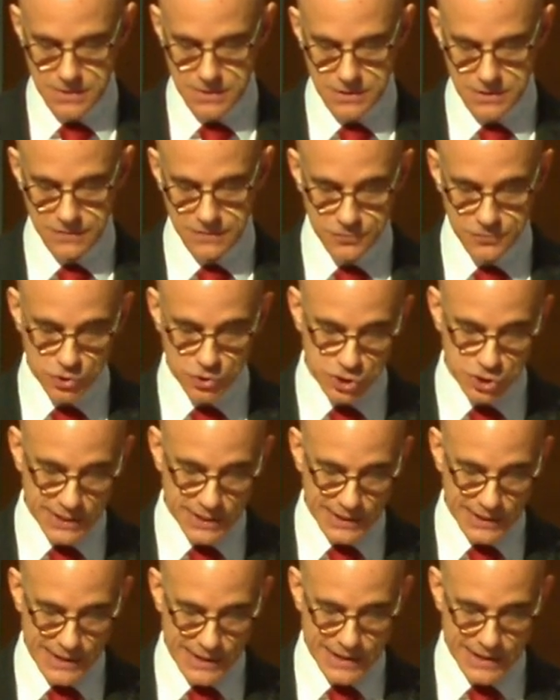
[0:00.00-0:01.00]
If you're
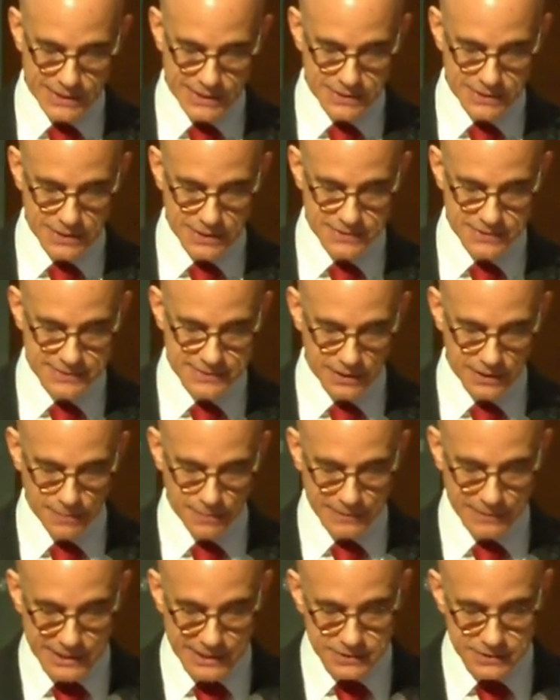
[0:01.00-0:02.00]
jet lagged and still
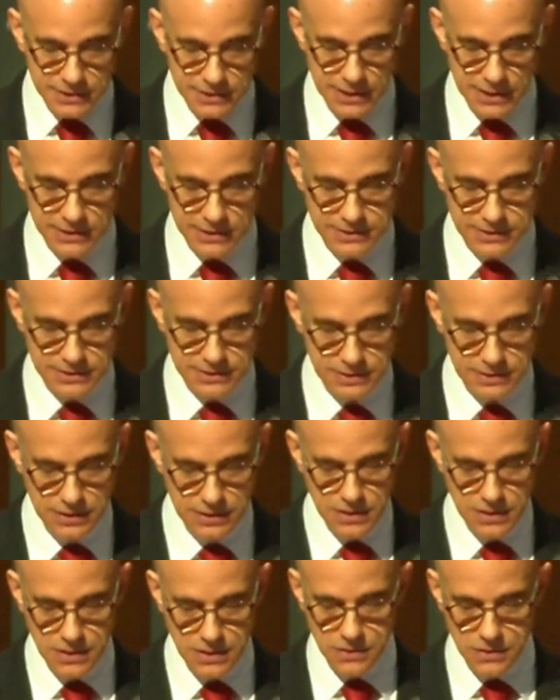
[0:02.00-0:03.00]
up late tonight,
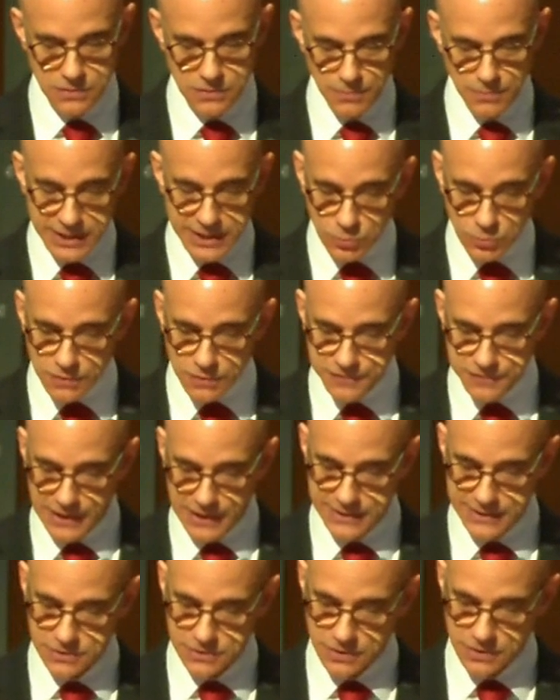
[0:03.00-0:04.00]
you might
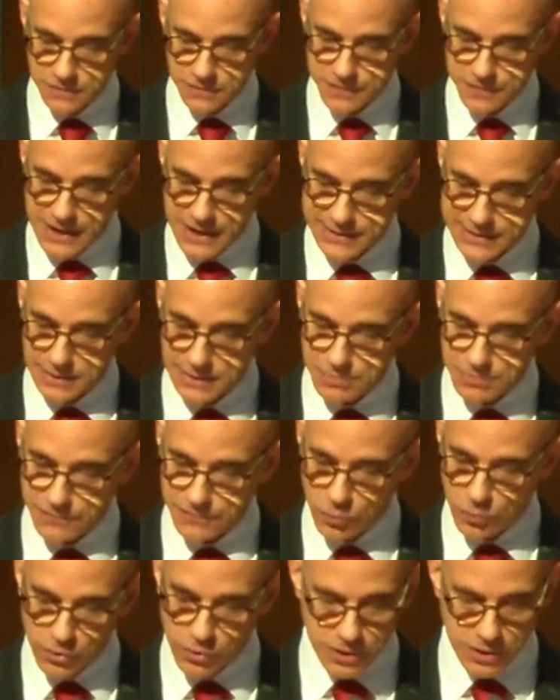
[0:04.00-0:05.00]
reflect on the fact that
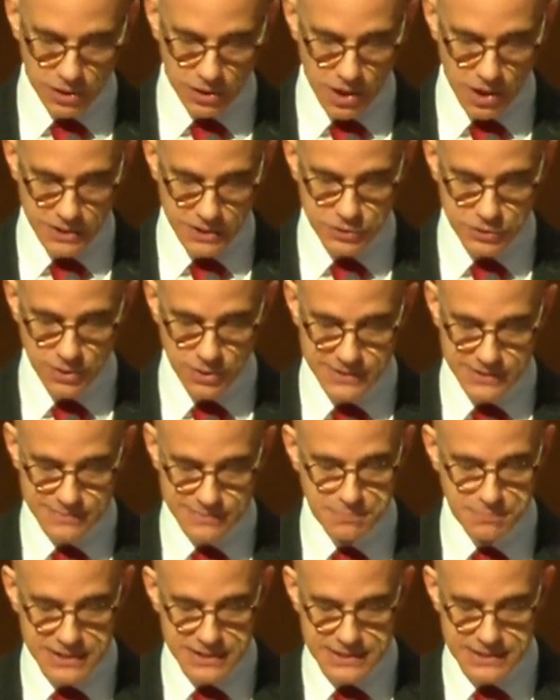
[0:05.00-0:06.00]
before the clock strikes
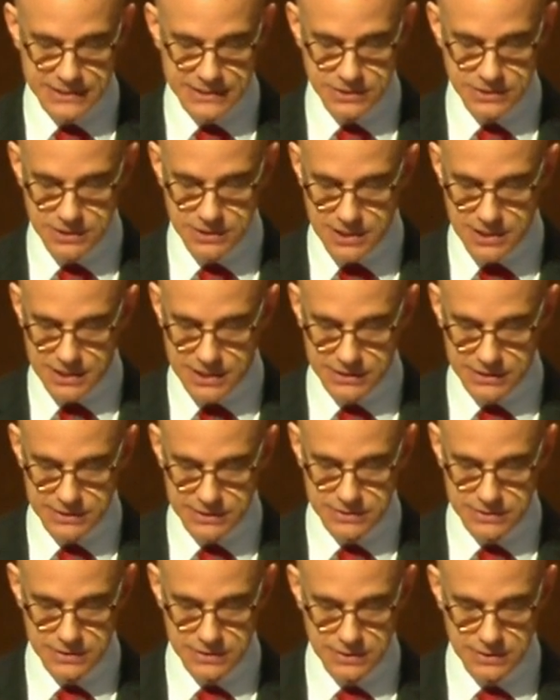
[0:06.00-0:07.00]
midnight tonight,